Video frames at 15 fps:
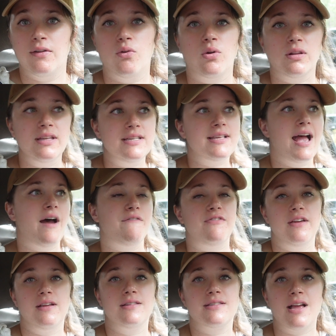or at least have
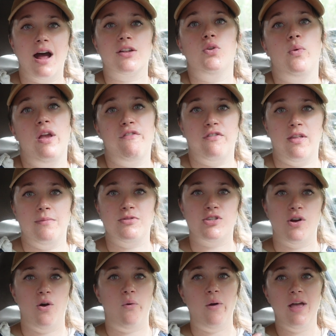things socked away for them
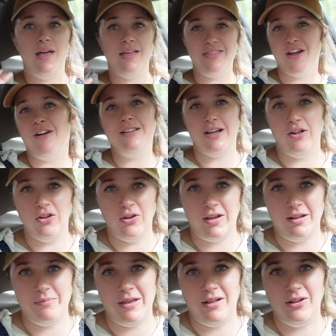so their adulthood
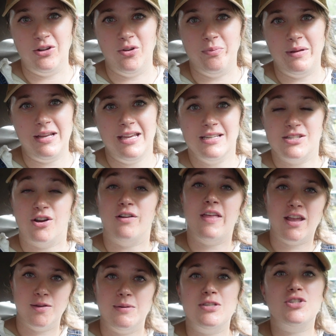can be a little bit easier, or they
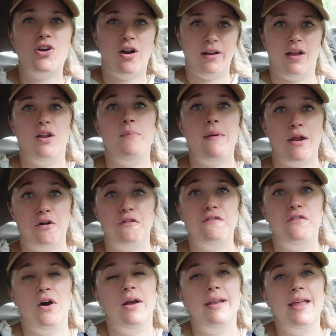could be starting on a better
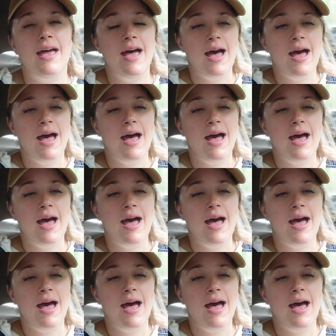foot.